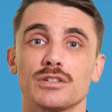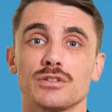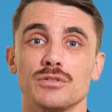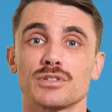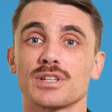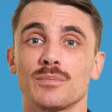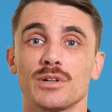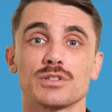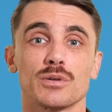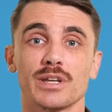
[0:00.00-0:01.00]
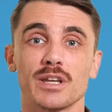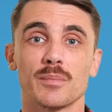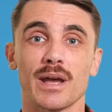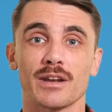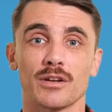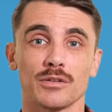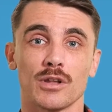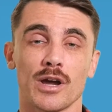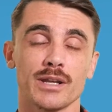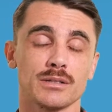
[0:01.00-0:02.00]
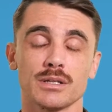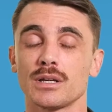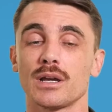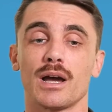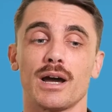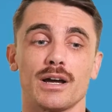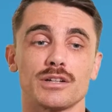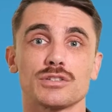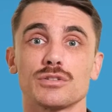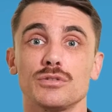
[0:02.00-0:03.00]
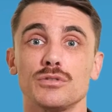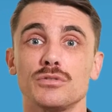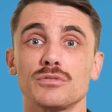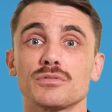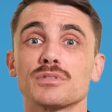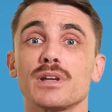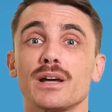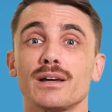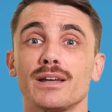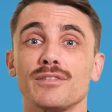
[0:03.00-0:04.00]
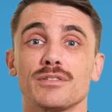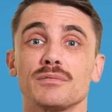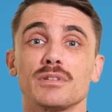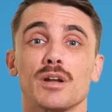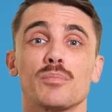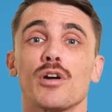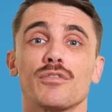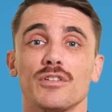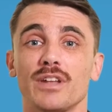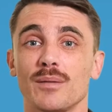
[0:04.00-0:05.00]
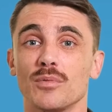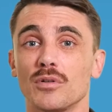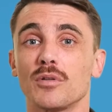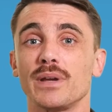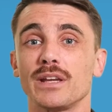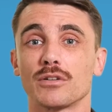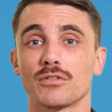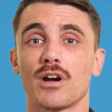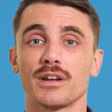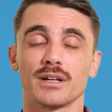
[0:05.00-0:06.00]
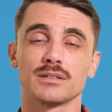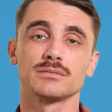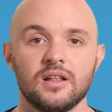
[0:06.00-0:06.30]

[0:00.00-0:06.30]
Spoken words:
to someone talking about it online to even a profile name or being on Grindr.